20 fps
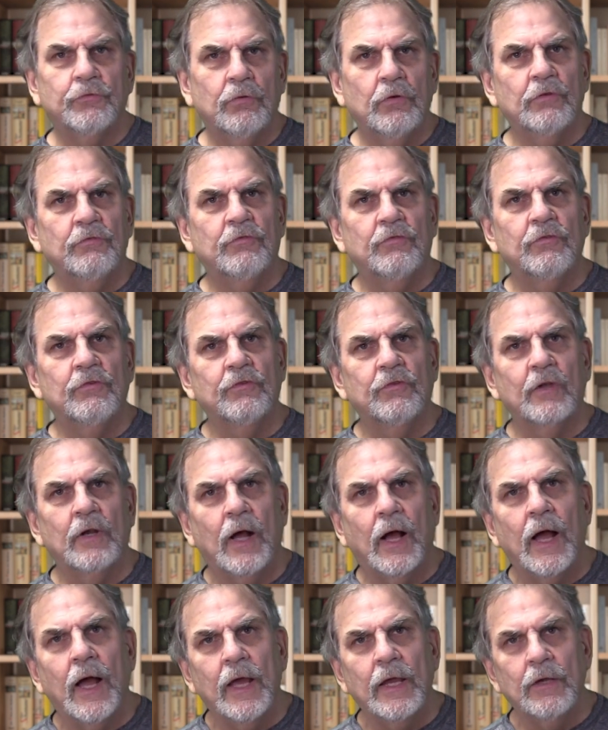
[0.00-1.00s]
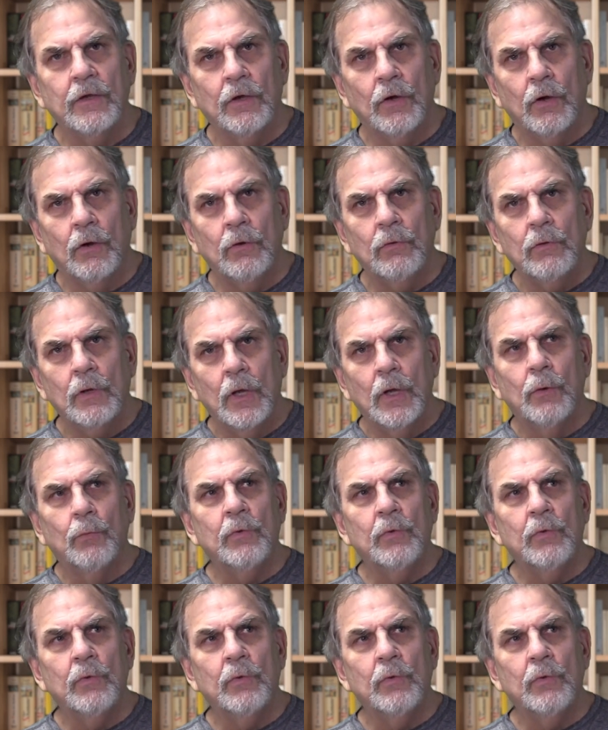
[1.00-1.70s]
Christians that I know,